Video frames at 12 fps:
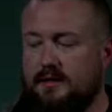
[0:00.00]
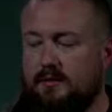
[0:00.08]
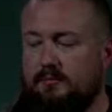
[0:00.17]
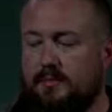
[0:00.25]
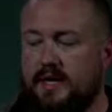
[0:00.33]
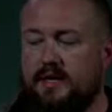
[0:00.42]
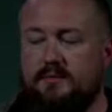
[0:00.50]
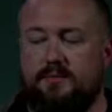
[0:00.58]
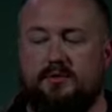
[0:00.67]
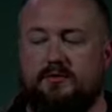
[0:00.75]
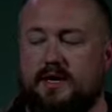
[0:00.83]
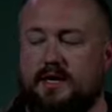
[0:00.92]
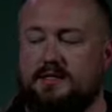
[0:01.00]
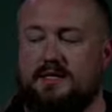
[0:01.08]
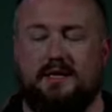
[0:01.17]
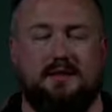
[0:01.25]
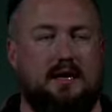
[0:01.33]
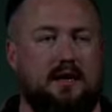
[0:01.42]
Money provides a
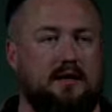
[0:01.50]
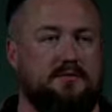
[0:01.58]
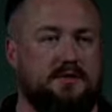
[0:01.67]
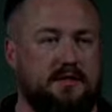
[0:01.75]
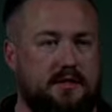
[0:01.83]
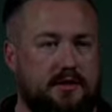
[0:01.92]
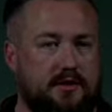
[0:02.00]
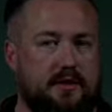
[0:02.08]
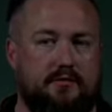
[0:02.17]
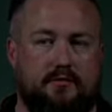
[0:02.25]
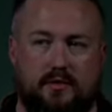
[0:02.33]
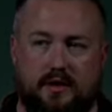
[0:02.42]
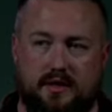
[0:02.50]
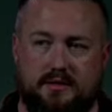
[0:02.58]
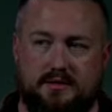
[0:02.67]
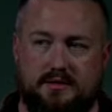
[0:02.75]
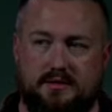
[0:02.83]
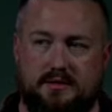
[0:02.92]
lot of security for
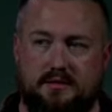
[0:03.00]
us.